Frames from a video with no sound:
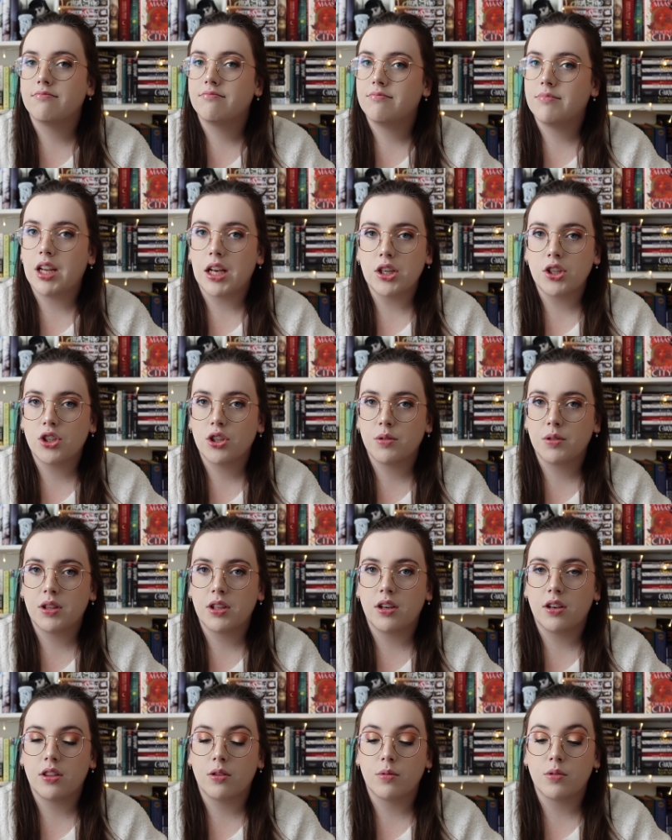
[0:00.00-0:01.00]
Not sure what
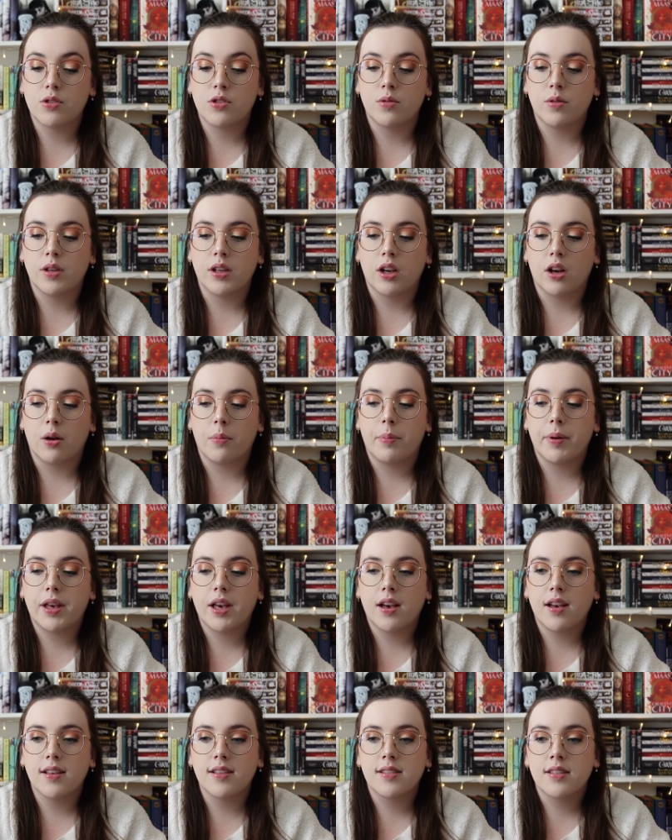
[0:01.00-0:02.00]
the author was doing here
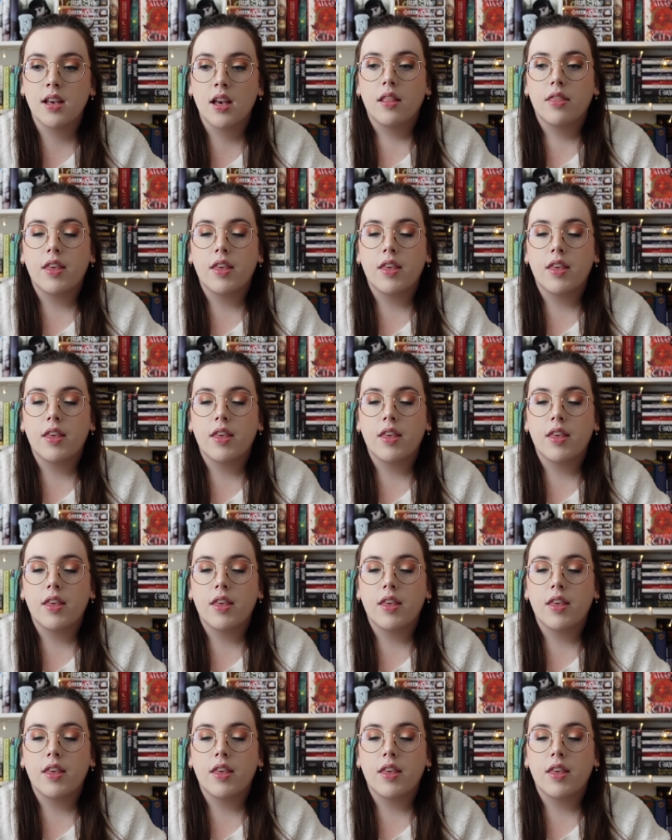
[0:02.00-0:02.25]
because